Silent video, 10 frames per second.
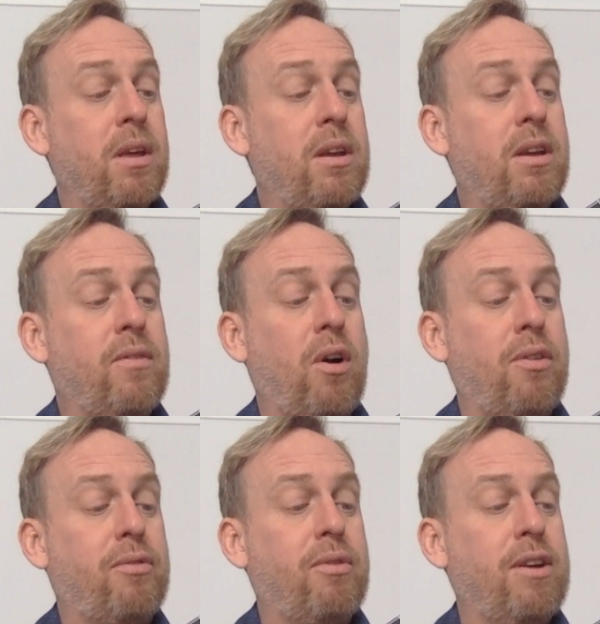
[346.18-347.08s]
you've
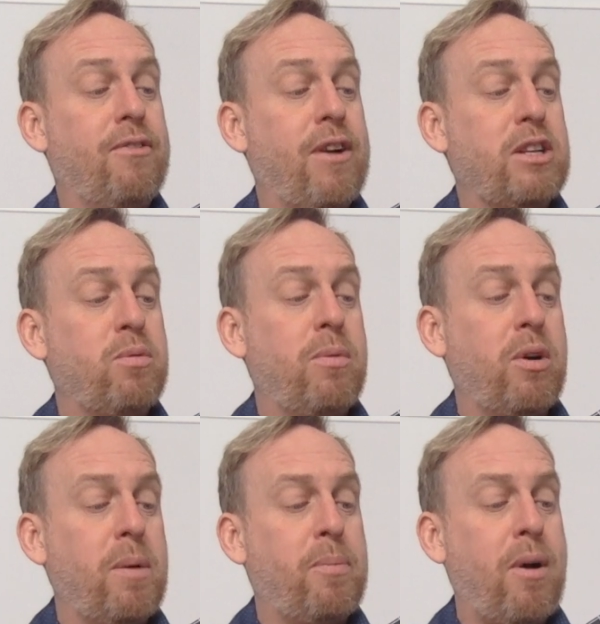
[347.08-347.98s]
got 3 frets. Well, we're
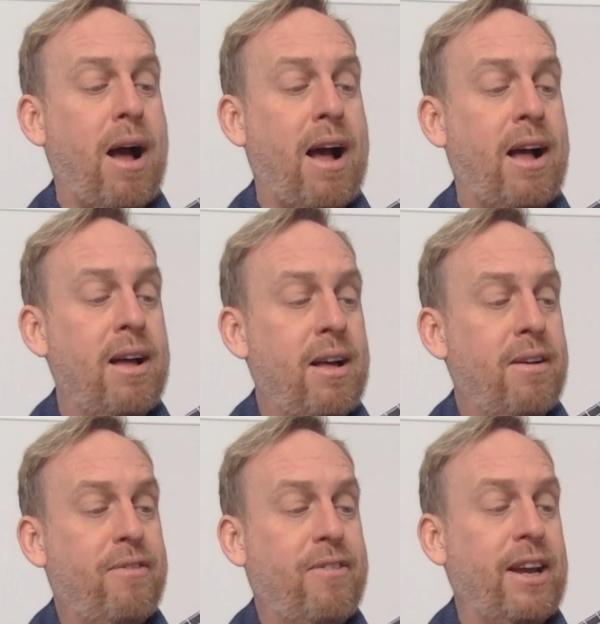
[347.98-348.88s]
going to put our
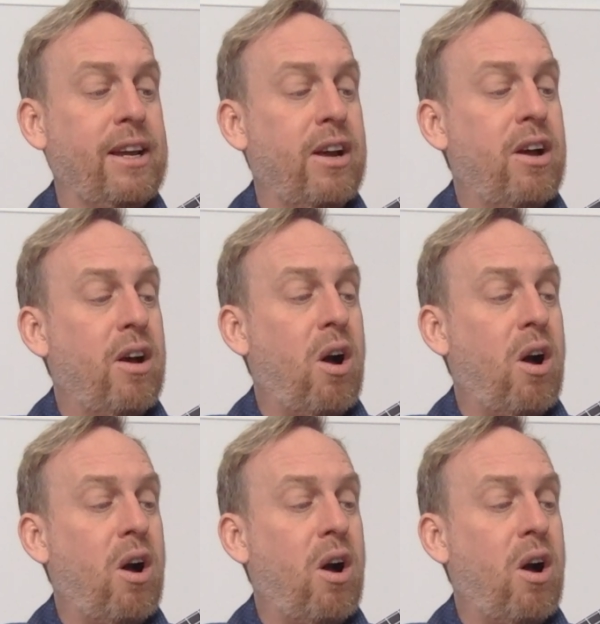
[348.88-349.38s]
finger